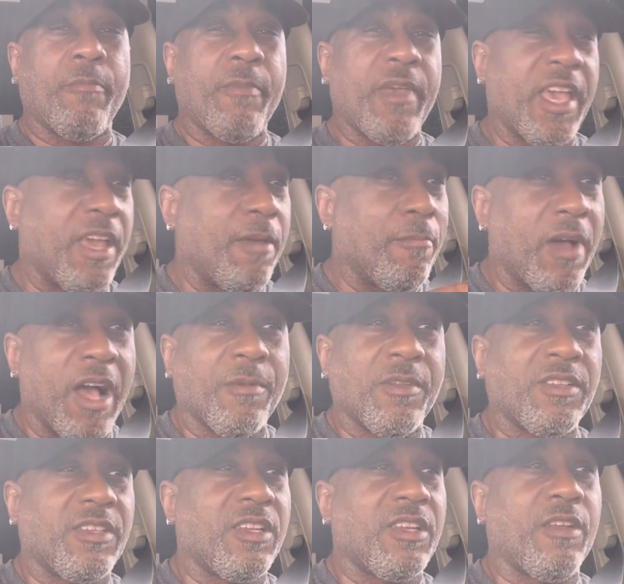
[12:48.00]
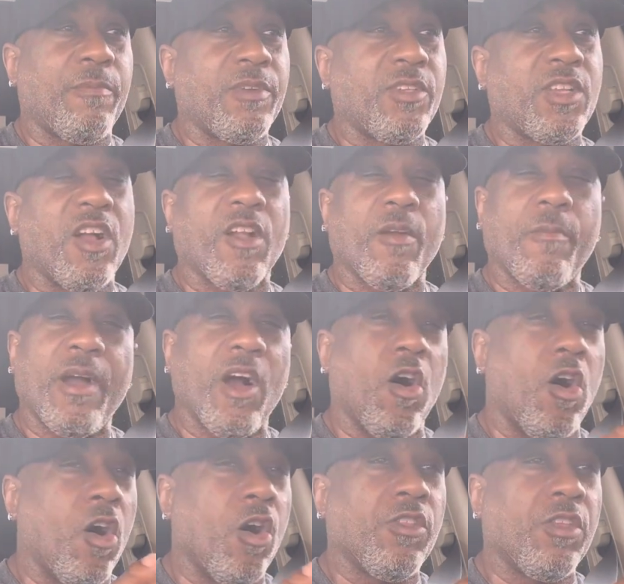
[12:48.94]
man. Mom can sit up and talk
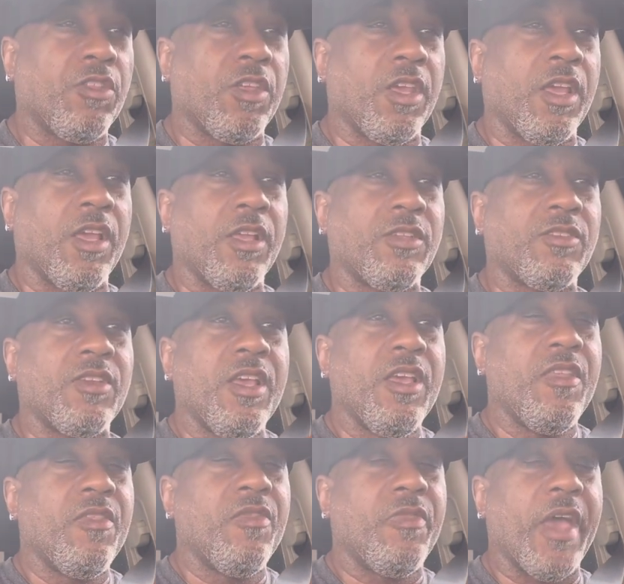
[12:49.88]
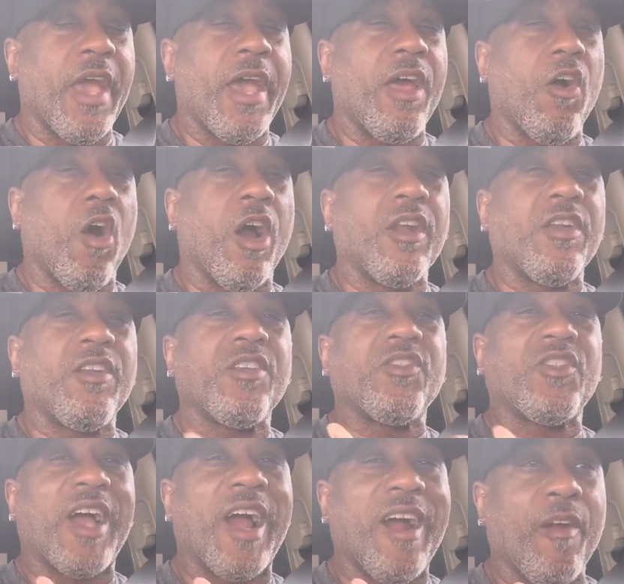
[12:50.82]
about all the things that are
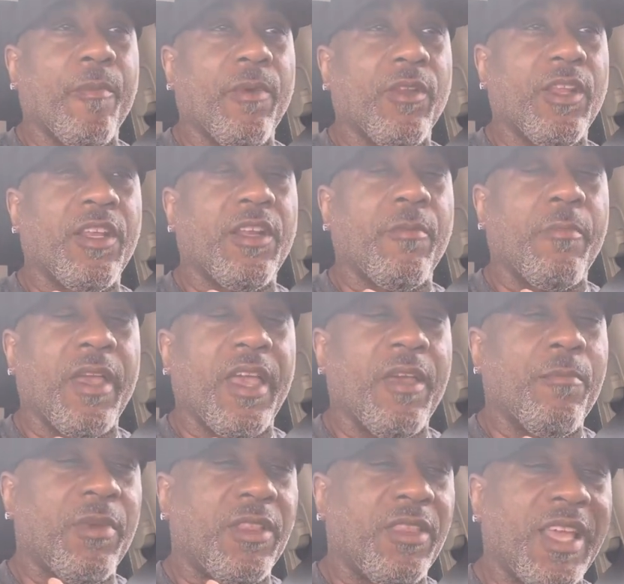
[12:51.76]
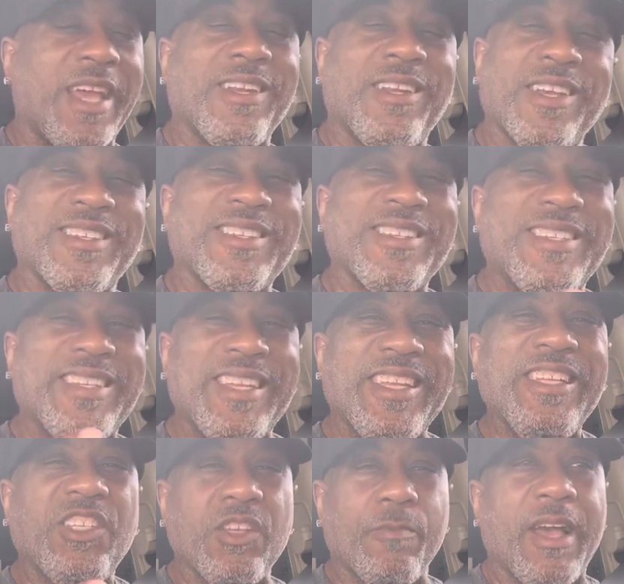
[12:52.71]
desirable in a man, but that doesn't
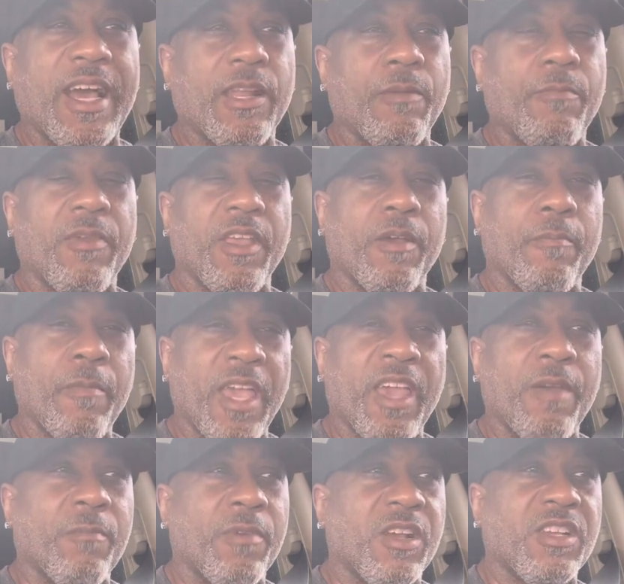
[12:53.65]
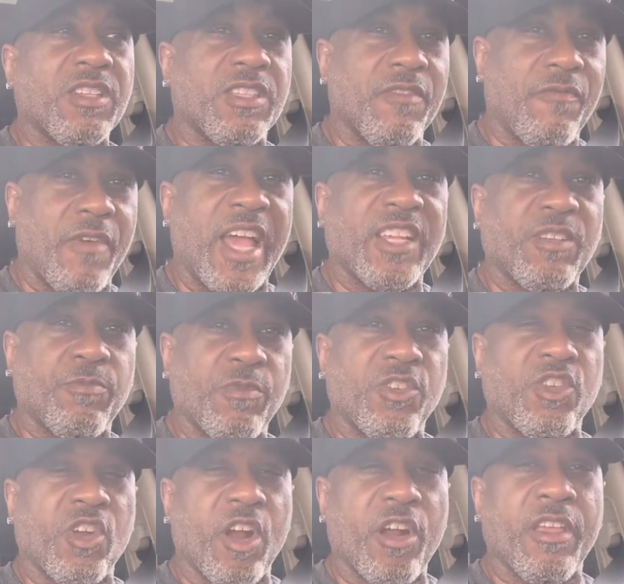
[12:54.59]
teach him how to be a man because the vast
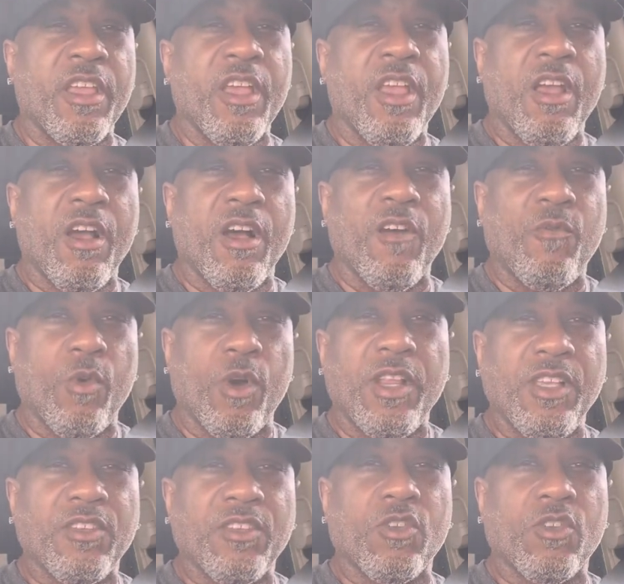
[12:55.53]
majority of what he's